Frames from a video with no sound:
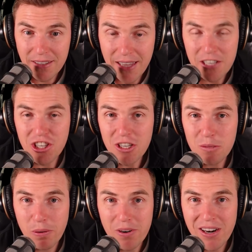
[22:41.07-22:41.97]
They
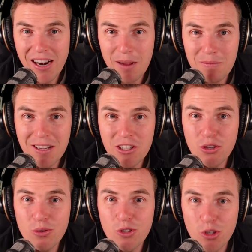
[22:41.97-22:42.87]
just put it up
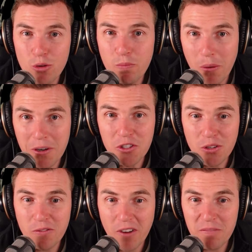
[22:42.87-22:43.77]
to
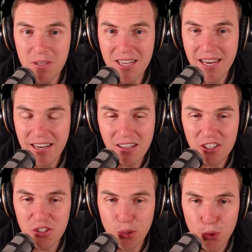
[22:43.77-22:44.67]
2.25%,
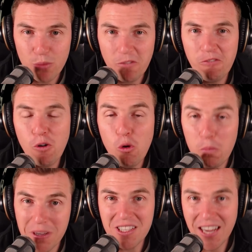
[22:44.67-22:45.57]
nearly 2 full
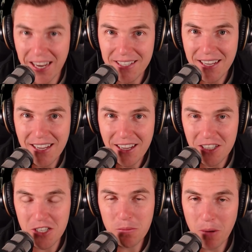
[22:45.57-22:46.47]
percent,
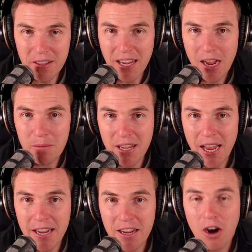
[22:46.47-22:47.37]
despite the
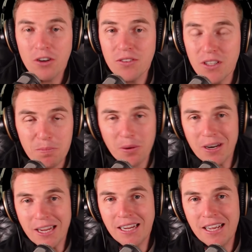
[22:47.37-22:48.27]
RBA only
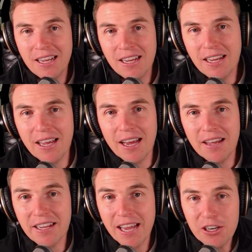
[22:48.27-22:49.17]
putting uh,
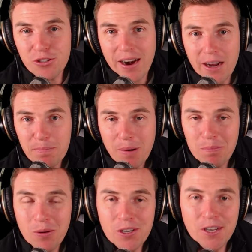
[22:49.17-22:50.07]
the cash rate up by
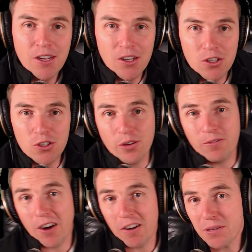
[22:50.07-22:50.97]

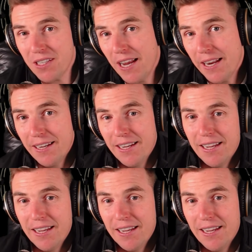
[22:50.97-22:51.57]
0.25%.